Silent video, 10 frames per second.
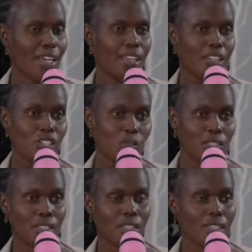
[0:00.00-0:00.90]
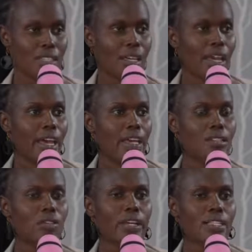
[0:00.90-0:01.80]
The issue is this:
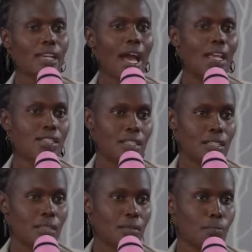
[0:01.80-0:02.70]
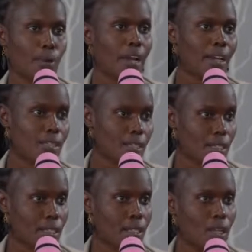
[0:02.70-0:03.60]
as long as us
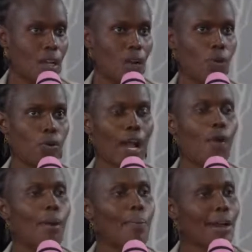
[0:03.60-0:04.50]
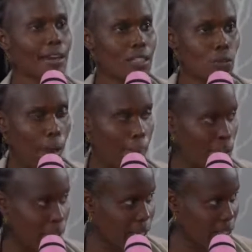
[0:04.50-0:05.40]
parents or our parents were
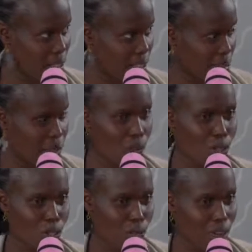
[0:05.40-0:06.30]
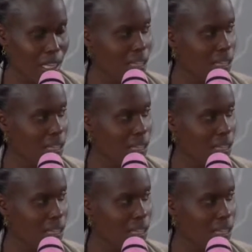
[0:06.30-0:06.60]
broken because of one